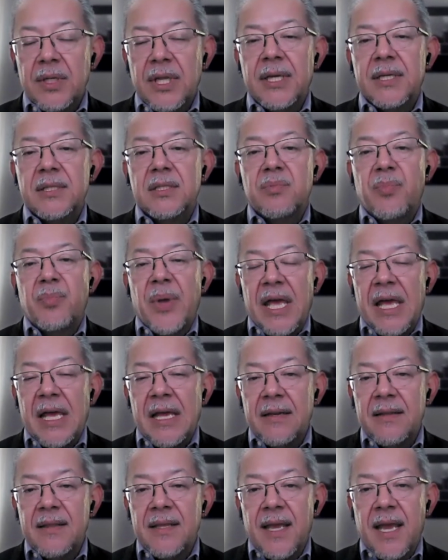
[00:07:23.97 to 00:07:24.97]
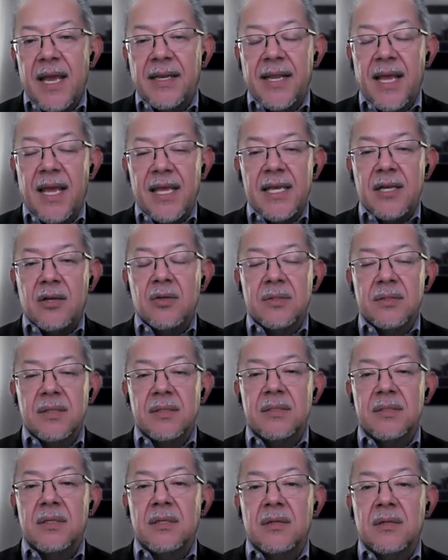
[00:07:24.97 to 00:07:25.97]
expand the eight K
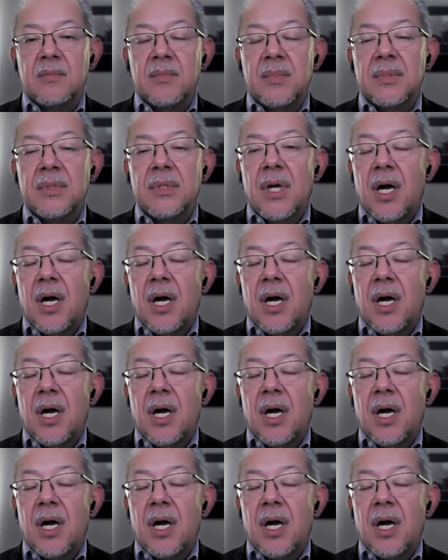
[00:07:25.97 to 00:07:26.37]
ecosystem,